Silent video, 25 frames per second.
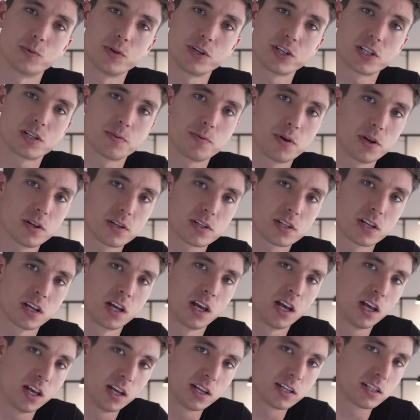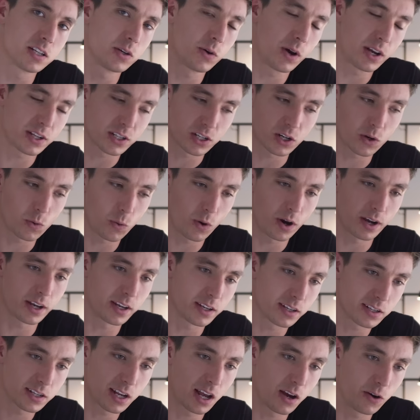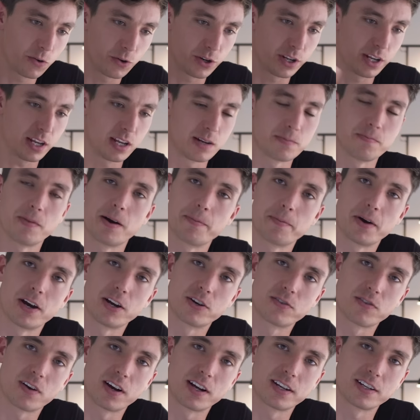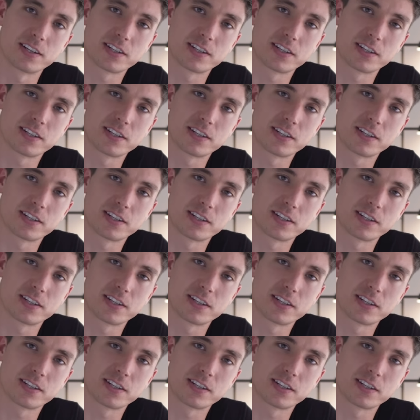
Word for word: which to be honest still hasn't quite settled in my mind right.